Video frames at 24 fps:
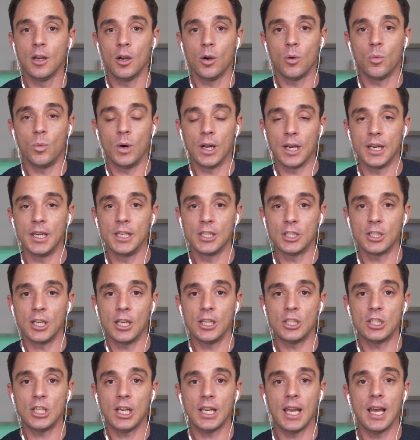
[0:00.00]
one initiate
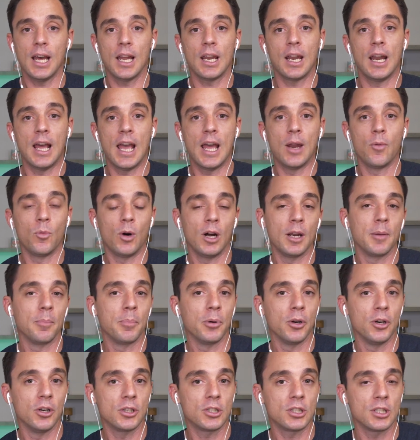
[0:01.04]
checkout, and one
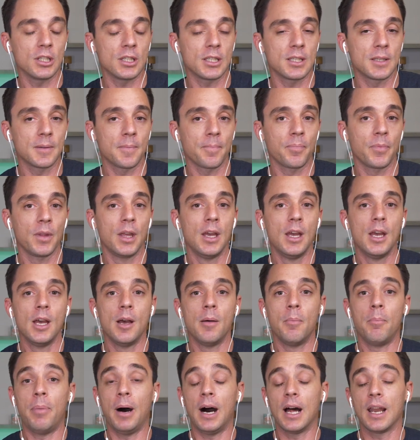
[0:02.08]
purchase.
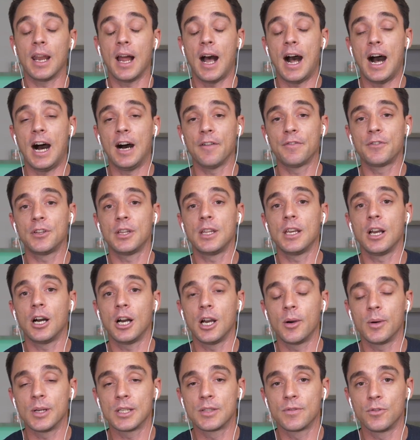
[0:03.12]
But after the
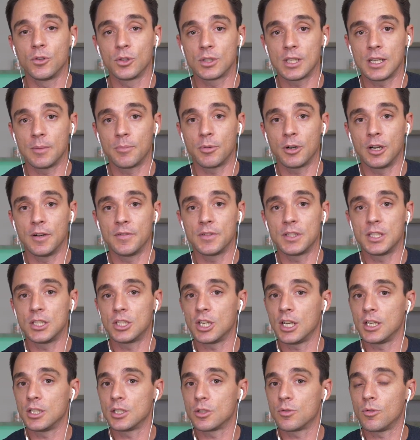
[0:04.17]
iOS 14 privacy
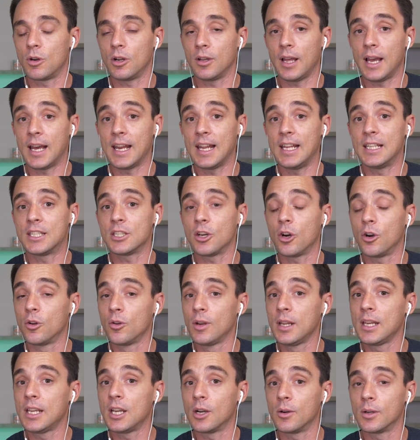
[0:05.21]
changes rollout, it's
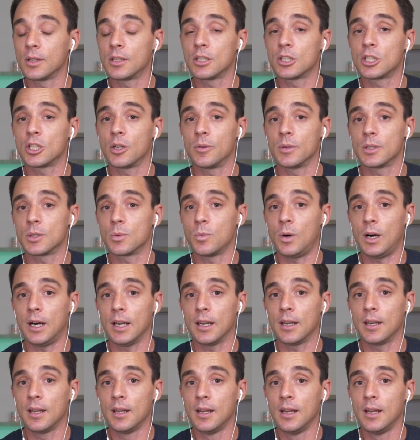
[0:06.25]
only going to show us one.